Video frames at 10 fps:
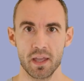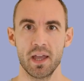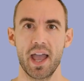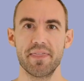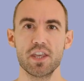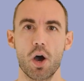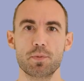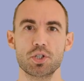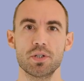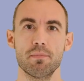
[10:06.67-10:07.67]
and the
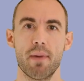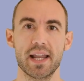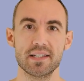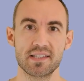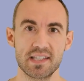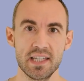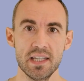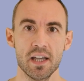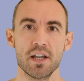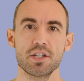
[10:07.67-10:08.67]
option -C
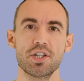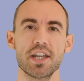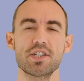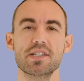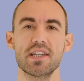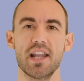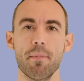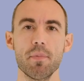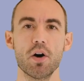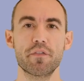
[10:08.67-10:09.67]
changes the
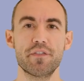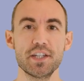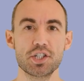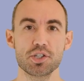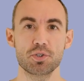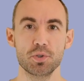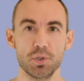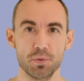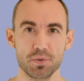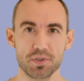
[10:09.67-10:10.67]
number of features to
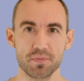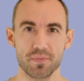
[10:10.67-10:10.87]
use.